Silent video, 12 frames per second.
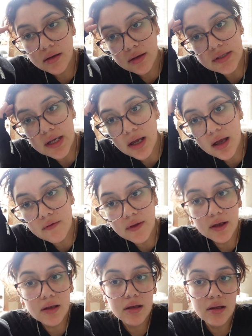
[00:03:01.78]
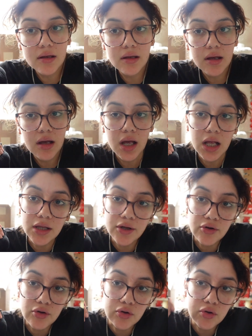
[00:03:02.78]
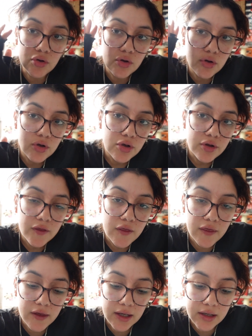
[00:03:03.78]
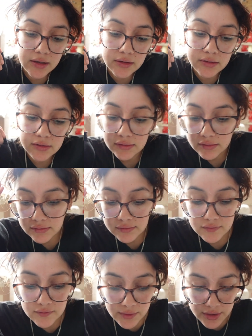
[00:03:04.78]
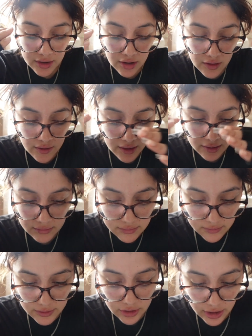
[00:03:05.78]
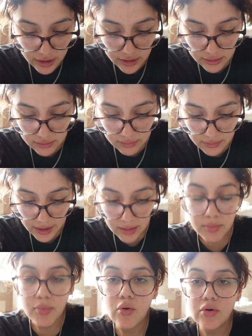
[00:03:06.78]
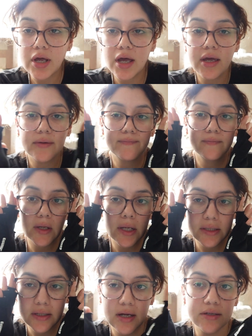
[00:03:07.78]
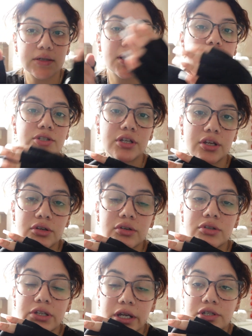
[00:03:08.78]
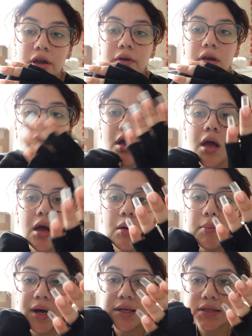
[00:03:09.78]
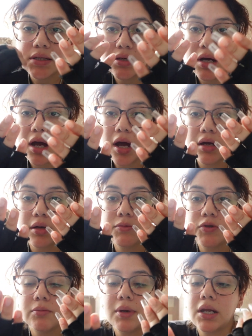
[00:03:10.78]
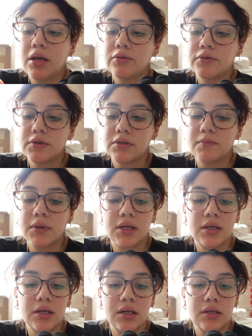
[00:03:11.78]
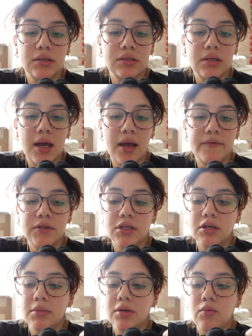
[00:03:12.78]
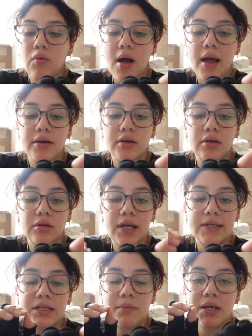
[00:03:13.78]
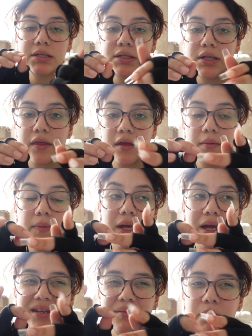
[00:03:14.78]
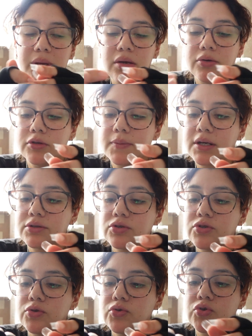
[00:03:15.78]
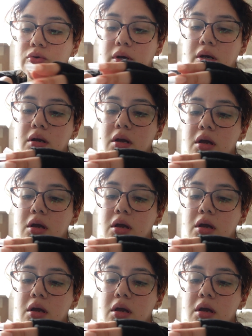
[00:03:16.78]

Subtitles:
It looks like I have like a little thing. What do you call it when your hair, like a bowl cut? That is not, I just need to take a shower. But I am doing my nails because I haven't done them in a while. Last time I did them, they kind of peeled because they're too short.